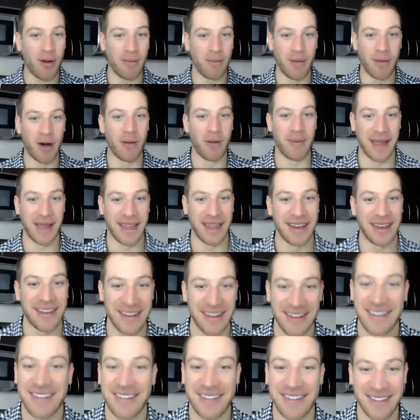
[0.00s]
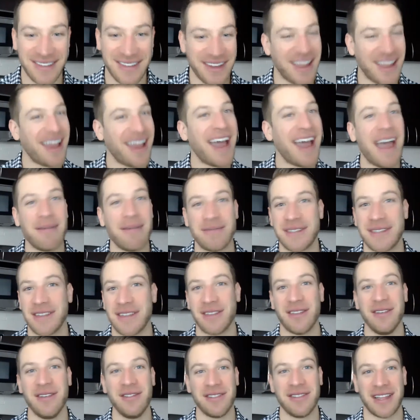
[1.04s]
moment.
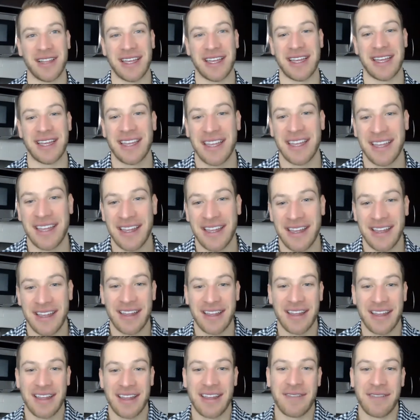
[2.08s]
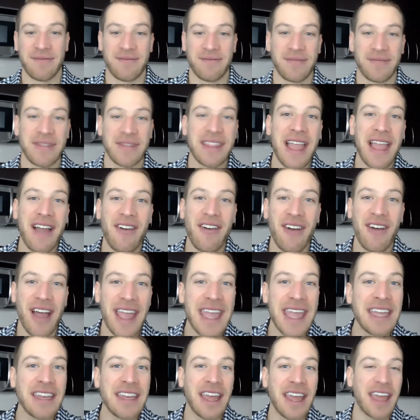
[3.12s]
Absolutely. Yeah. Now,
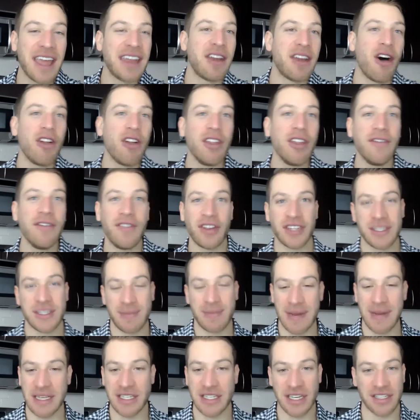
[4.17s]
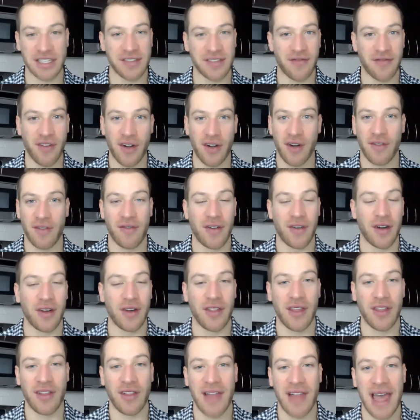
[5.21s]
in all of your speeches
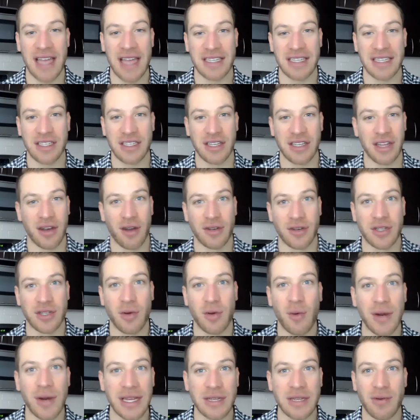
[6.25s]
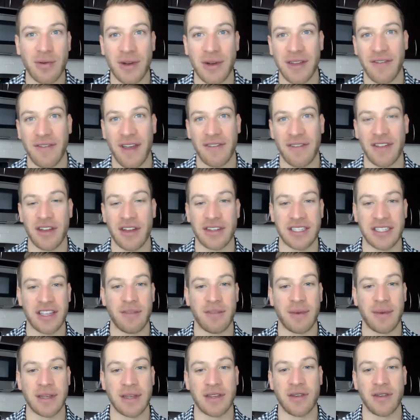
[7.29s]
for the last, 20, 25 years that
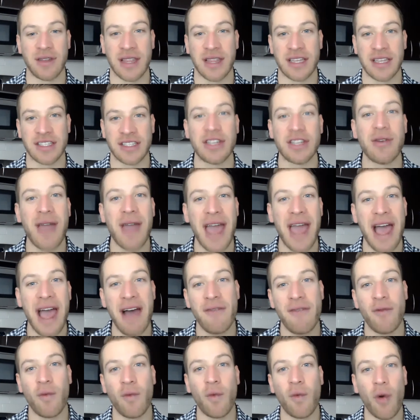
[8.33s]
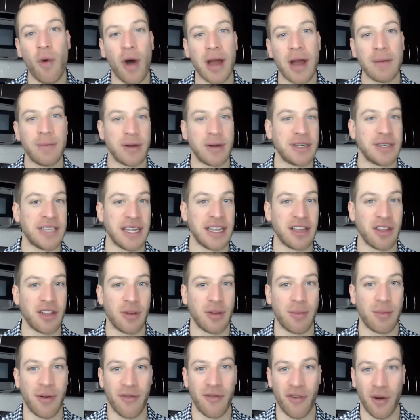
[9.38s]
you've been doing this, do you have one
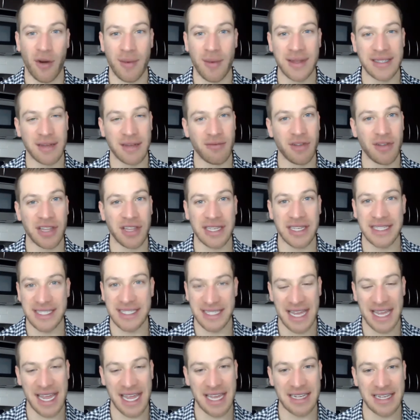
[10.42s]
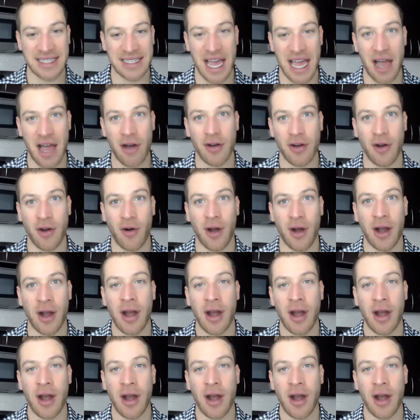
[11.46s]
particular performance that really stands out, or